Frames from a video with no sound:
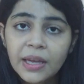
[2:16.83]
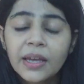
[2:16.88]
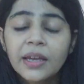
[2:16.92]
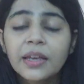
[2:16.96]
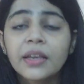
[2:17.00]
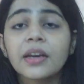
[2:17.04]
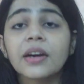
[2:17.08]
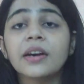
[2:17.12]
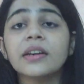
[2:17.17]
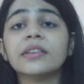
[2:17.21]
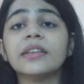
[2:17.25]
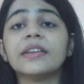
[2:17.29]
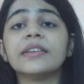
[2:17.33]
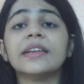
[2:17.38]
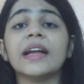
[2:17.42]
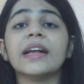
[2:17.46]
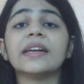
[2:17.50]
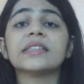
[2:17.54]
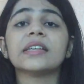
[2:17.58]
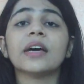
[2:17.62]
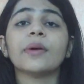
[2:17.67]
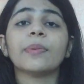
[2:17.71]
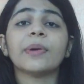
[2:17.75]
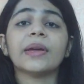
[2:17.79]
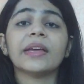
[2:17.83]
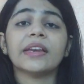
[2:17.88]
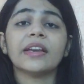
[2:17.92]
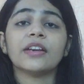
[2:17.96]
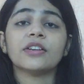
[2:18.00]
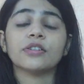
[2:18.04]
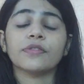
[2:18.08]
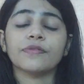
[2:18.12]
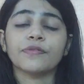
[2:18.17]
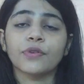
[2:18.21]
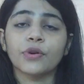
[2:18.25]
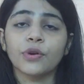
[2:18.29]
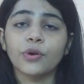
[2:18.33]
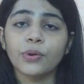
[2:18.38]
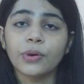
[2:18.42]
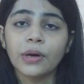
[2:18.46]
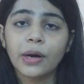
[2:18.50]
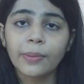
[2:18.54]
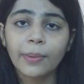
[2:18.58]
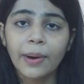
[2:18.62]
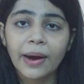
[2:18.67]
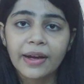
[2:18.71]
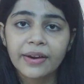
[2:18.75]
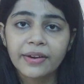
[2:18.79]
Here, the Delta variant of
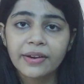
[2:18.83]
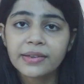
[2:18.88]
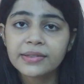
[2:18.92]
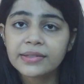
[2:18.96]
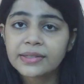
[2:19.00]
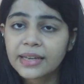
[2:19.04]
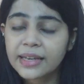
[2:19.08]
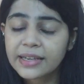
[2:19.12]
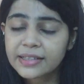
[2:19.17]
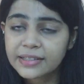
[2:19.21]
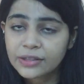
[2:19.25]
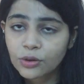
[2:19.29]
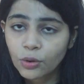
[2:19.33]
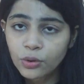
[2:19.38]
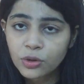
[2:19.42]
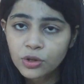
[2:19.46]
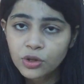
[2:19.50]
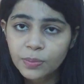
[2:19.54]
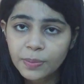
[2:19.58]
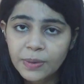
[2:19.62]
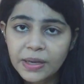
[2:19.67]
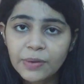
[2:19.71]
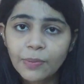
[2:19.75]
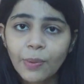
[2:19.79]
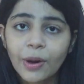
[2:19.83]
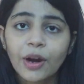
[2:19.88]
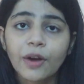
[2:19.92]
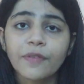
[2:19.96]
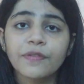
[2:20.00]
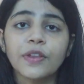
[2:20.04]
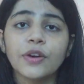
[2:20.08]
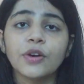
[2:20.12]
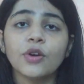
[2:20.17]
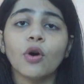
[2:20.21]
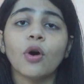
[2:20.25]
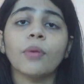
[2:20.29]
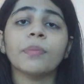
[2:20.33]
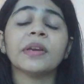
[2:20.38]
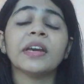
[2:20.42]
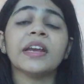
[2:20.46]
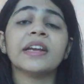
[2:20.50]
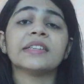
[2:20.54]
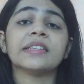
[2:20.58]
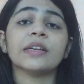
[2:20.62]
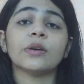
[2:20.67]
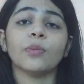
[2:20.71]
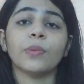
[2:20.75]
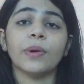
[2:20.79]
coronavirus is known to be one of the
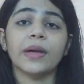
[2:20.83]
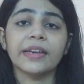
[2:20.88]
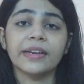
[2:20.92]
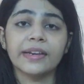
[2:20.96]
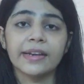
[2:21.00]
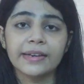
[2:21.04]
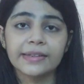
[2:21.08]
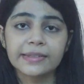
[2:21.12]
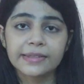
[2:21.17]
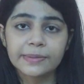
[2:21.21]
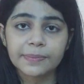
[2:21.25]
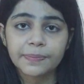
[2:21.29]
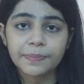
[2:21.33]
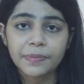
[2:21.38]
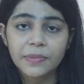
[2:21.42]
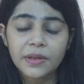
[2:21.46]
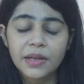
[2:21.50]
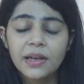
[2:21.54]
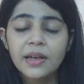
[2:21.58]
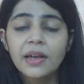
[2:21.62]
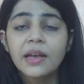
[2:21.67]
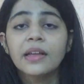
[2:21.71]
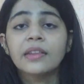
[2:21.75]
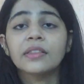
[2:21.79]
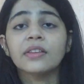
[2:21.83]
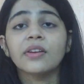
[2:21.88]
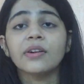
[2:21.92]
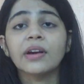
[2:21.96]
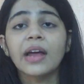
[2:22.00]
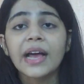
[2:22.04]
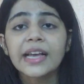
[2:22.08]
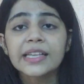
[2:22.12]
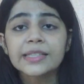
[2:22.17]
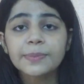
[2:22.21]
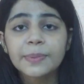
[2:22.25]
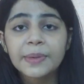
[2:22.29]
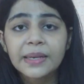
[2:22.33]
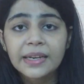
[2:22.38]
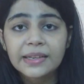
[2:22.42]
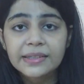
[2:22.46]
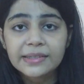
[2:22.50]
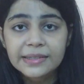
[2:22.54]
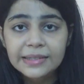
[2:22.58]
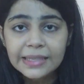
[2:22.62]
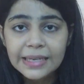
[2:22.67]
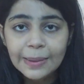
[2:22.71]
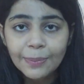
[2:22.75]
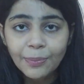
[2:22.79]
dominating variants. There has been a
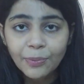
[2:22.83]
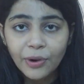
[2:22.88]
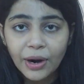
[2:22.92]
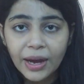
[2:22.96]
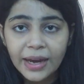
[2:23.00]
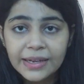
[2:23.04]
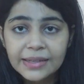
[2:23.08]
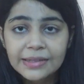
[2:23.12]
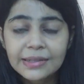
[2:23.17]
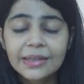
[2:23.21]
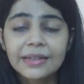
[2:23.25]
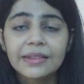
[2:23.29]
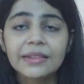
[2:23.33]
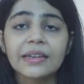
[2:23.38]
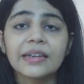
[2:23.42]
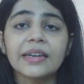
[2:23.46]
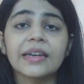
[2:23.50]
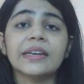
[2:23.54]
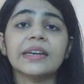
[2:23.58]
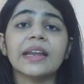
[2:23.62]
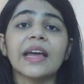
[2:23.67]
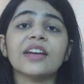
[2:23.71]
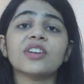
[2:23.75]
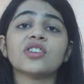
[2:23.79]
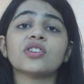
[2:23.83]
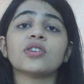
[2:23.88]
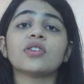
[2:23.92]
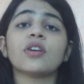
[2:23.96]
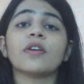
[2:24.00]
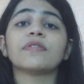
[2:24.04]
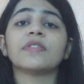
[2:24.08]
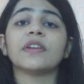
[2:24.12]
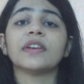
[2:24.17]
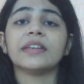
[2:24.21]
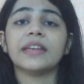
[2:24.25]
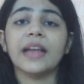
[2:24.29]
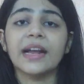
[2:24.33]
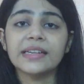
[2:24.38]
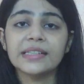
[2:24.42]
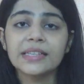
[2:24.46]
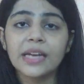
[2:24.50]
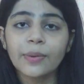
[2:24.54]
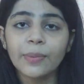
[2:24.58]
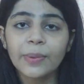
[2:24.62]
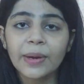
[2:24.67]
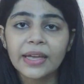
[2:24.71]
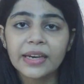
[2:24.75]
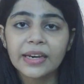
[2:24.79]
steep rise in the detection of the
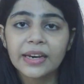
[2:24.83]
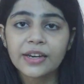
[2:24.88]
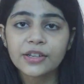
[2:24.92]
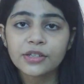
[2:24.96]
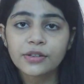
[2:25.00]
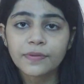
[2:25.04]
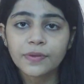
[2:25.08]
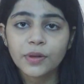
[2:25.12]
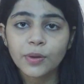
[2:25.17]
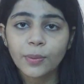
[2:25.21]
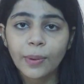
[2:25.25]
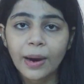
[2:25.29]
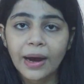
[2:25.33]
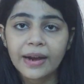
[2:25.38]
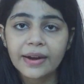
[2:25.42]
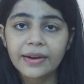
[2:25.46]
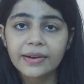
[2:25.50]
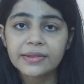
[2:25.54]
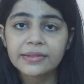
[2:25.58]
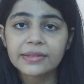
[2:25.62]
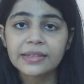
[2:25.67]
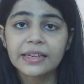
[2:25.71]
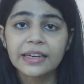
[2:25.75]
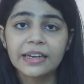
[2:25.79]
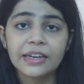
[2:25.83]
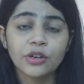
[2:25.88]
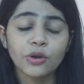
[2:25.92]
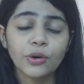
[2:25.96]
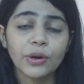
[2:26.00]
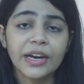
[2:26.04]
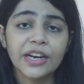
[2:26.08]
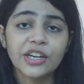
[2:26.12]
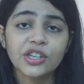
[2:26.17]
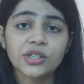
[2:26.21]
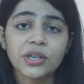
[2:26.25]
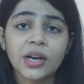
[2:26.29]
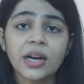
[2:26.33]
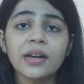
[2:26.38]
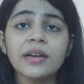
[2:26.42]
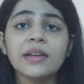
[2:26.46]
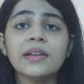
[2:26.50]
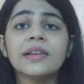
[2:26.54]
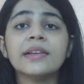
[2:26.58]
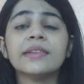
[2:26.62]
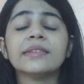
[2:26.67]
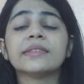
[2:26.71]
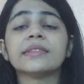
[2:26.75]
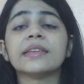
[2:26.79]
Delta variant of the virus in Indonesia
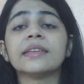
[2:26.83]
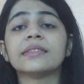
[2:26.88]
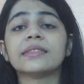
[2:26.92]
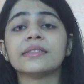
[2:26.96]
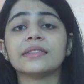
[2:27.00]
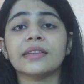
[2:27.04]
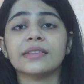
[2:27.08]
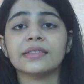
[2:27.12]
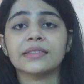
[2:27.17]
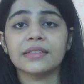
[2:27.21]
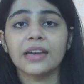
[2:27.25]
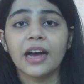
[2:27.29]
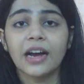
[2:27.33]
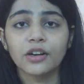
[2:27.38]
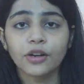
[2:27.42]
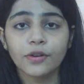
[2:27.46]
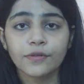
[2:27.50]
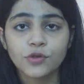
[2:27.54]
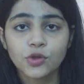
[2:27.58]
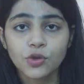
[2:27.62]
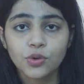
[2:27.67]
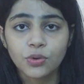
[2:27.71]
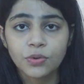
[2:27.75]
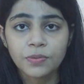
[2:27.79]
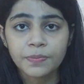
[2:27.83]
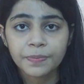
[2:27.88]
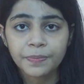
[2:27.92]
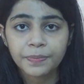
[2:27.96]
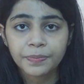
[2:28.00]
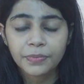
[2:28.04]
since the start of June.